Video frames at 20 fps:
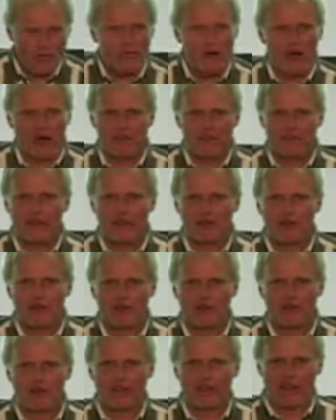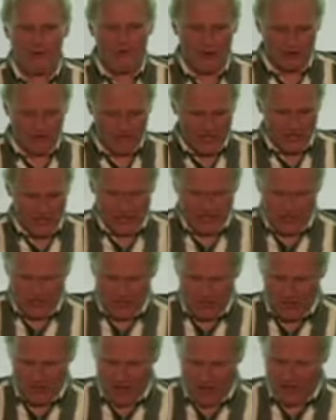Mark 3 real quick. I want to teach you
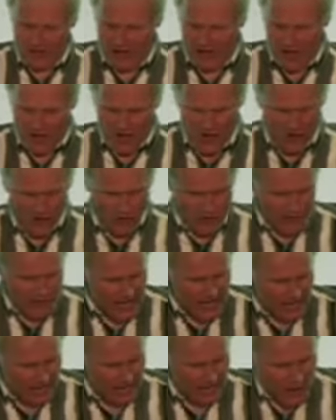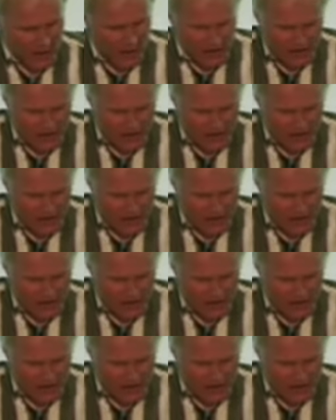something here. I hope I can impart